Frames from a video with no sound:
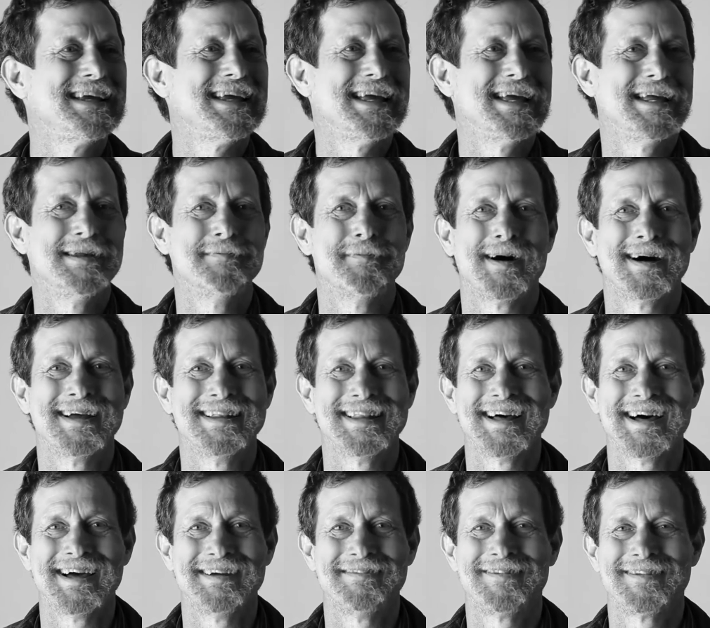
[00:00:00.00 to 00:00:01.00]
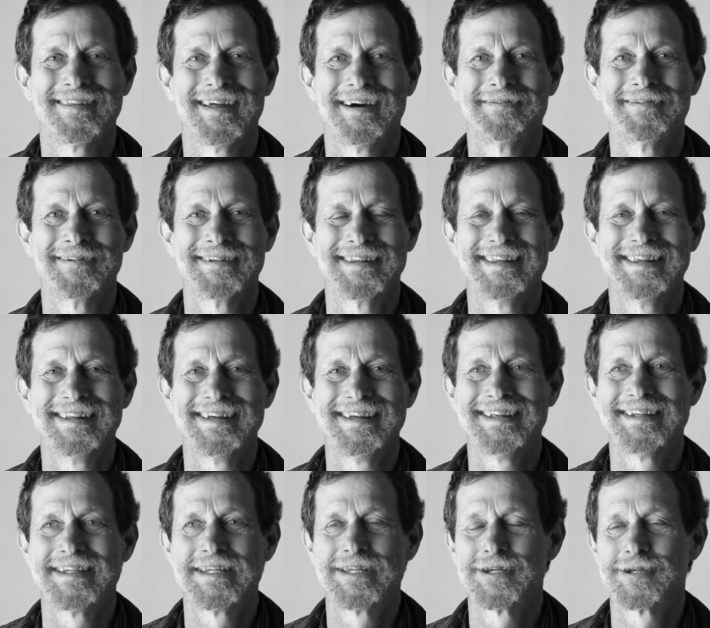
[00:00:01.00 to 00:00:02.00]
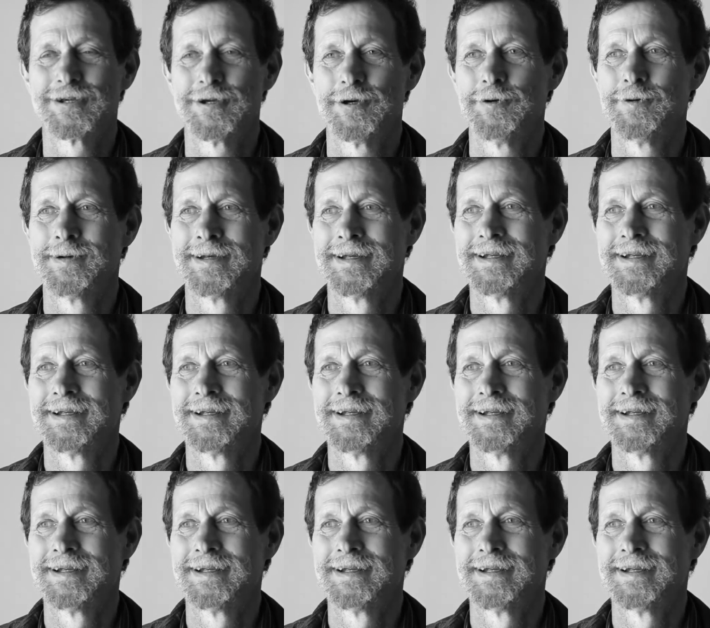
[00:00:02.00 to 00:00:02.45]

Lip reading: in my life that would lead to